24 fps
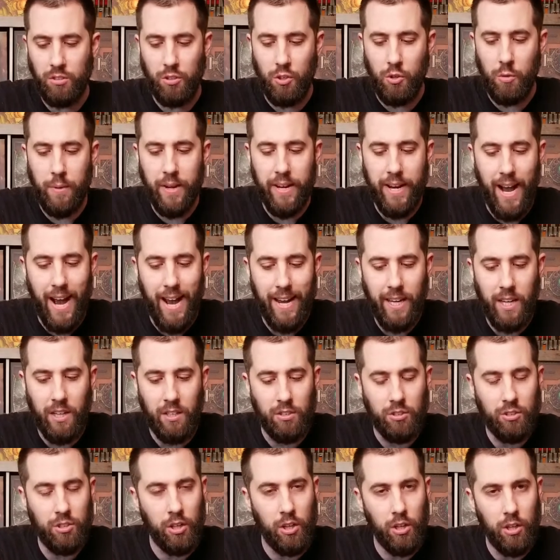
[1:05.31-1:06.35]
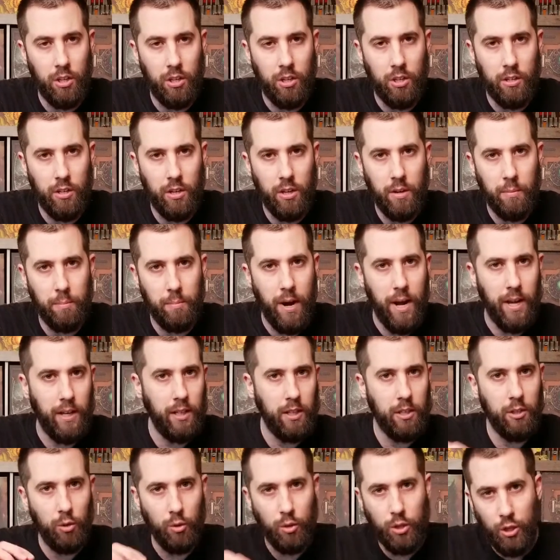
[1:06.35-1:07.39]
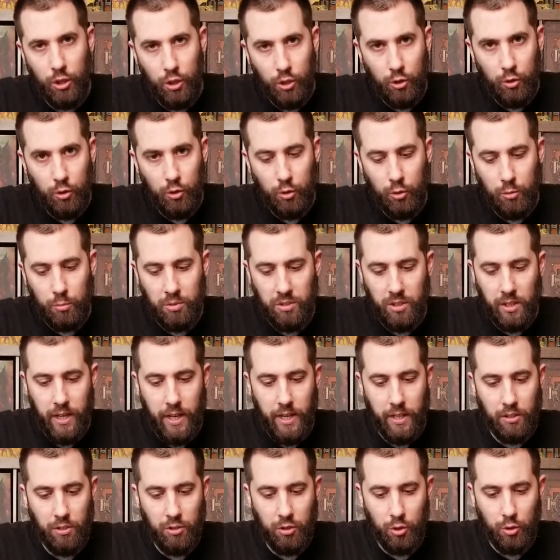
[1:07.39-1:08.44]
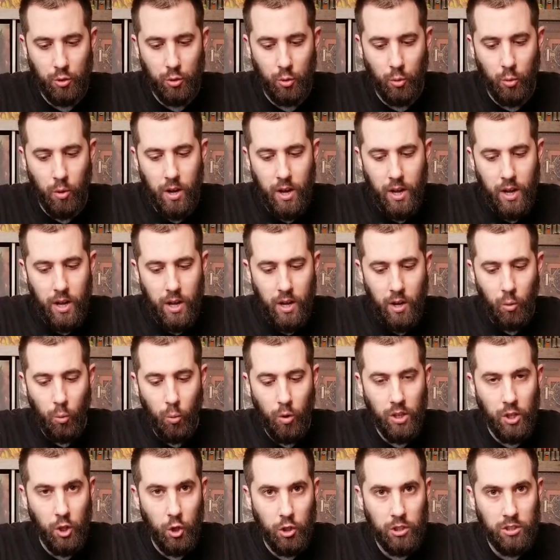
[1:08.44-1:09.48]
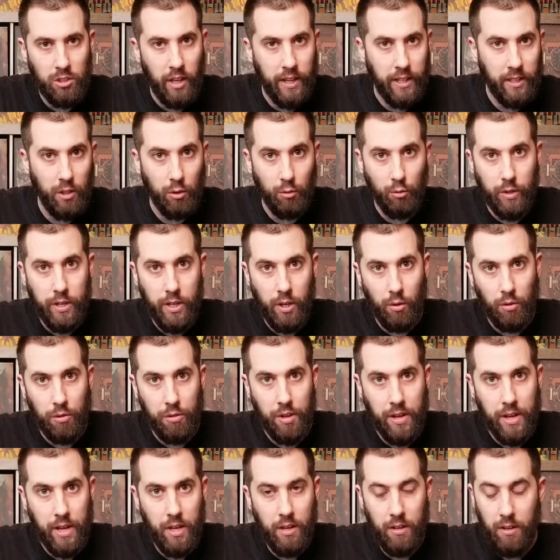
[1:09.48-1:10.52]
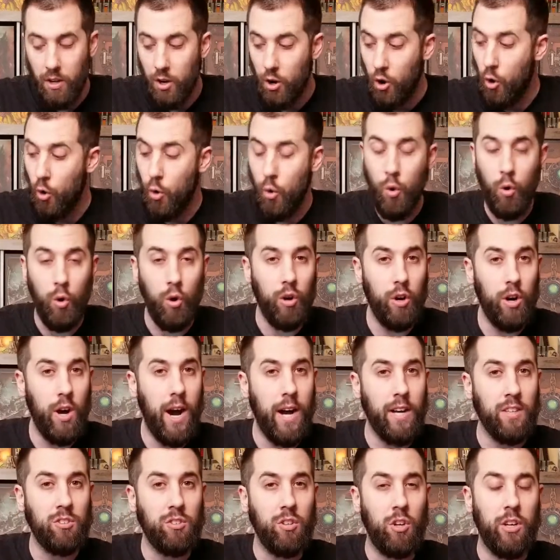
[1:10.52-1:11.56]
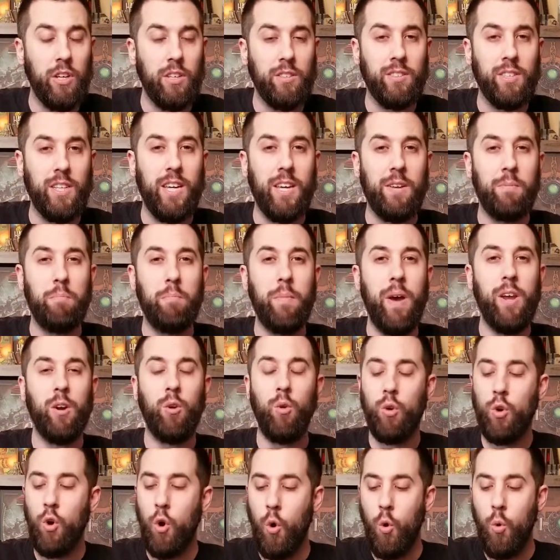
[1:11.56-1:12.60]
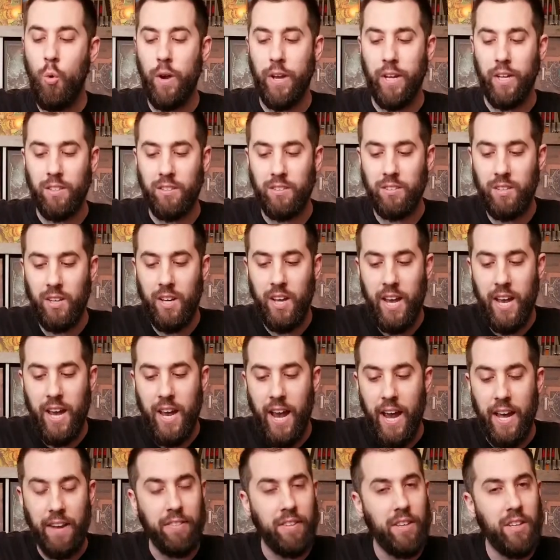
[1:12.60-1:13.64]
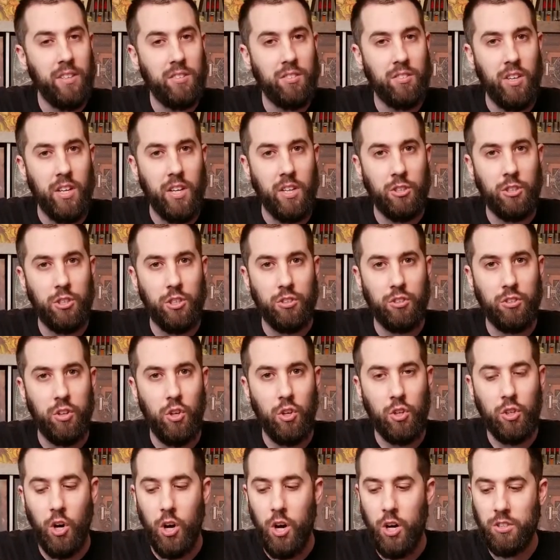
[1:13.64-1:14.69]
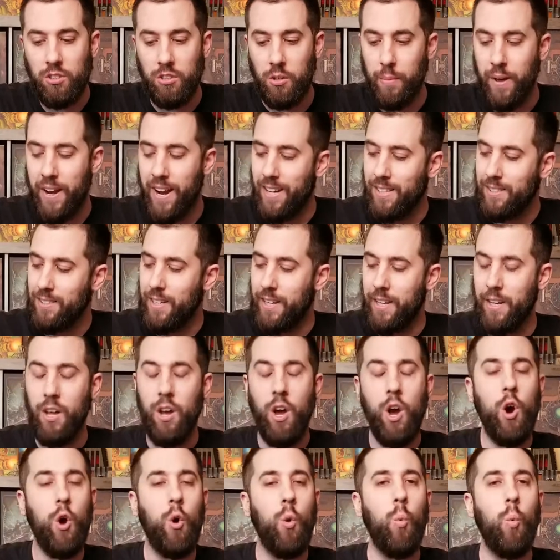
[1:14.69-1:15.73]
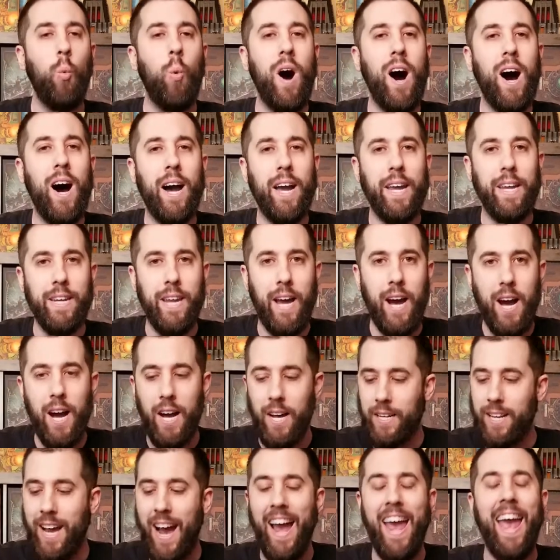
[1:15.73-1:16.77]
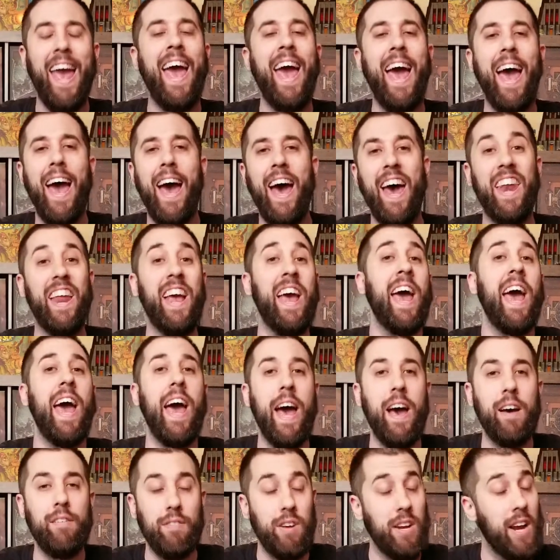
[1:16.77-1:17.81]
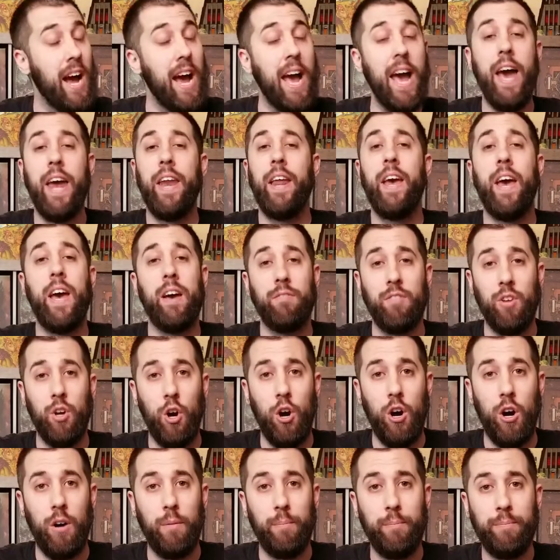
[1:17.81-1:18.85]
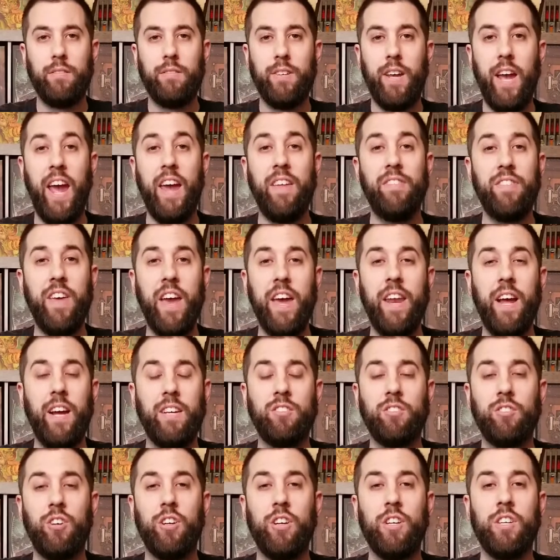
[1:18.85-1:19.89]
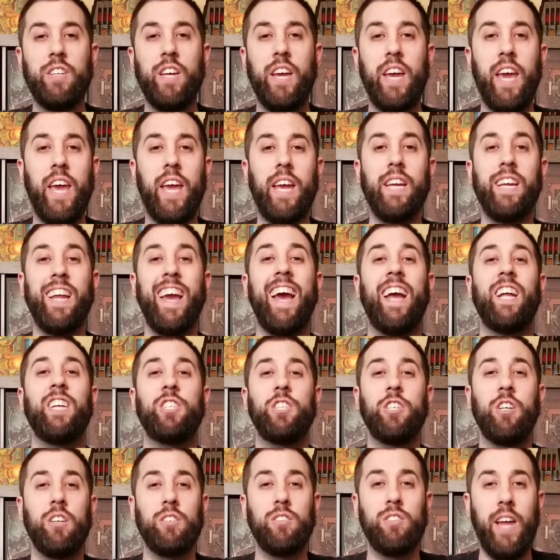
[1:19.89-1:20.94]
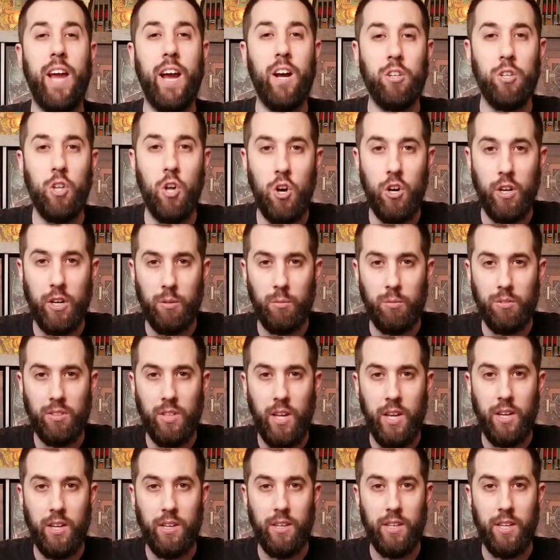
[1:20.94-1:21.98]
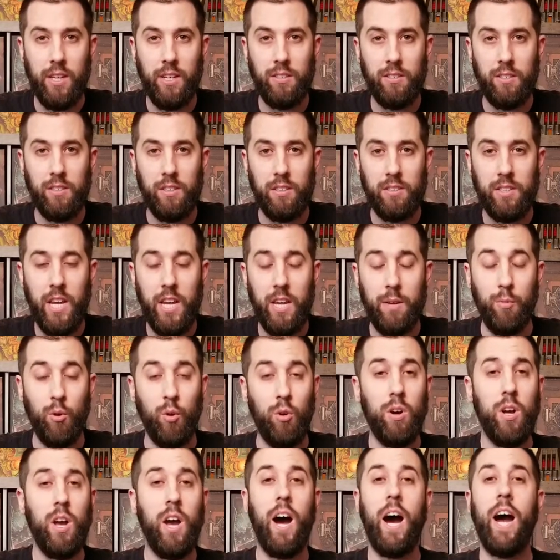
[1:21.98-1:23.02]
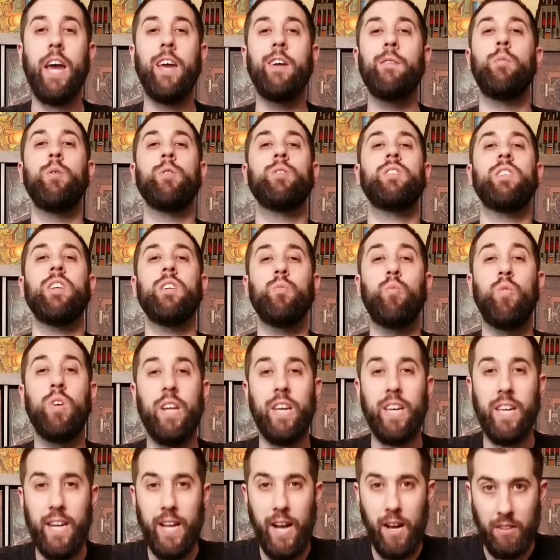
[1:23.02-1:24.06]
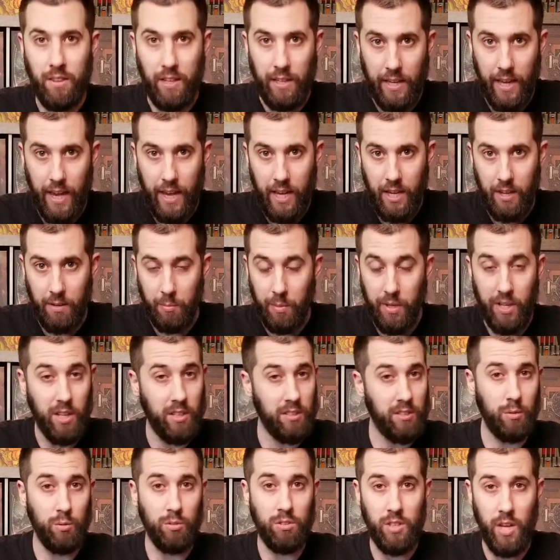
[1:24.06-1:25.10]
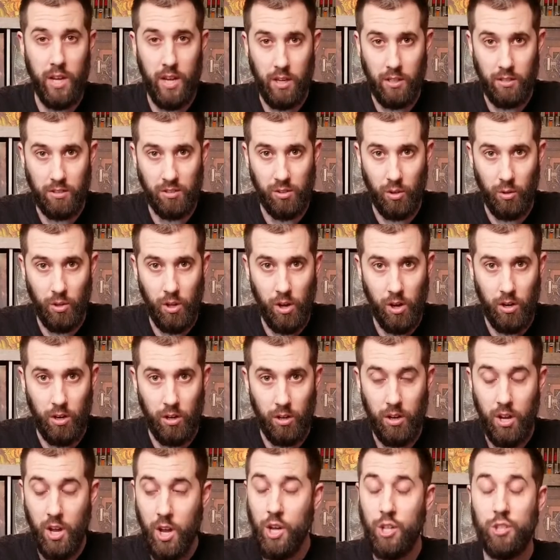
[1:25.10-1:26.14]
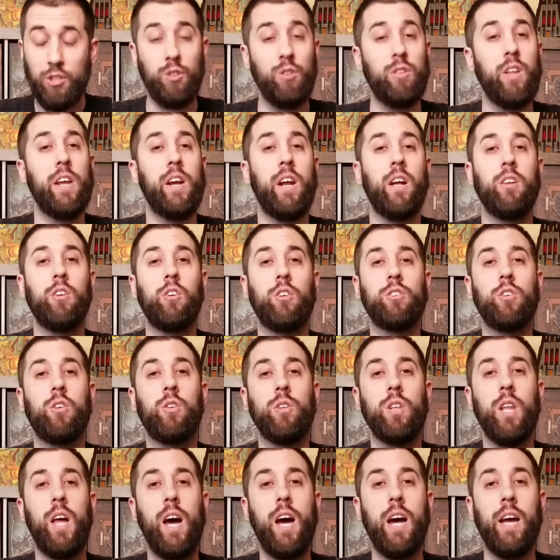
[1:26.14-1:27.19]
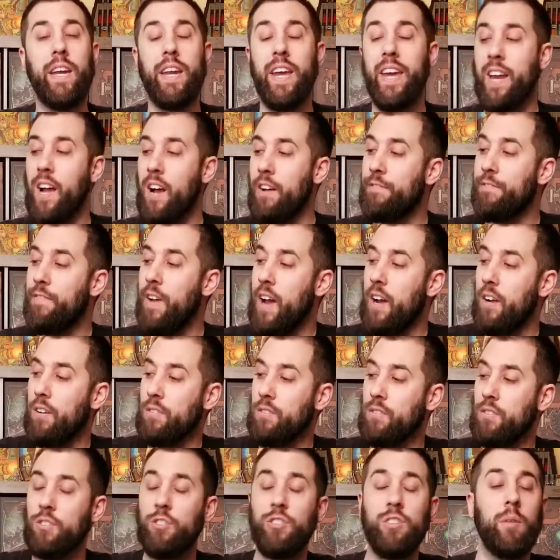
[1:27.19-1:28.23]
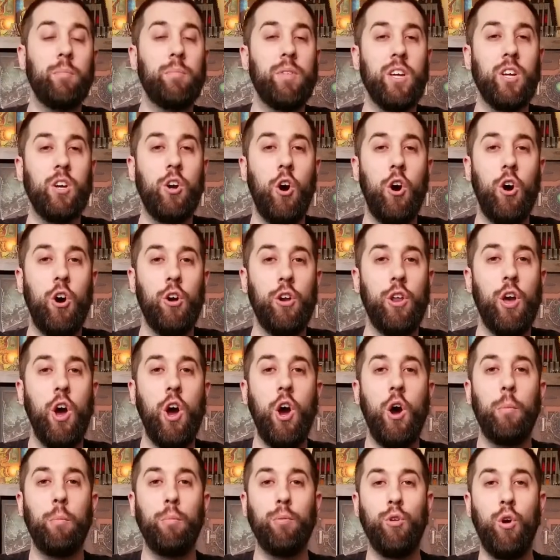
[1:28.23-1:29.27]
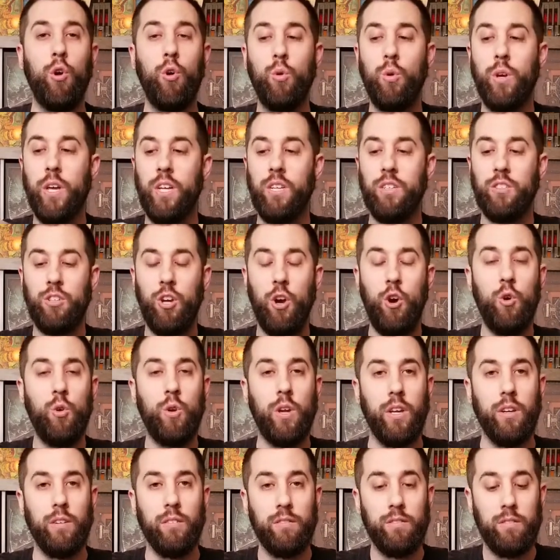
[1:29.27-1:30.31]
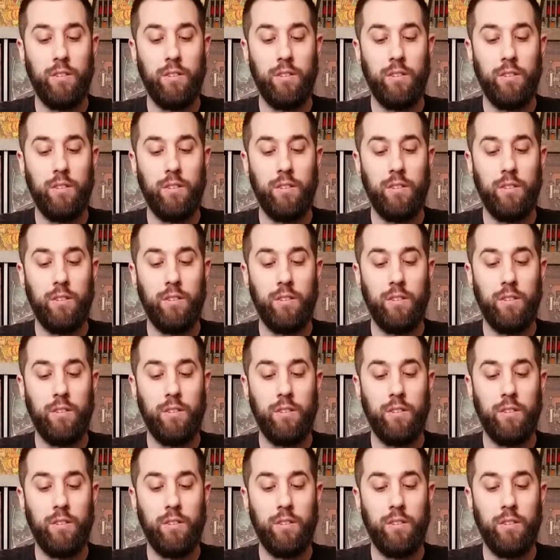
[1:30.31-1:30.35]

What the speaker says: You mean I can turn my little cubes into what looks like the real thing? Or I started seeing metal coins and these things just looked awesome. And I said, why not? I had to have it. I had to have it all. And then I started to hate just how long it was taking to get to the table. I almost didn't want to get out the game because it was taking so long. So then I looked online and I found something called Broken Token.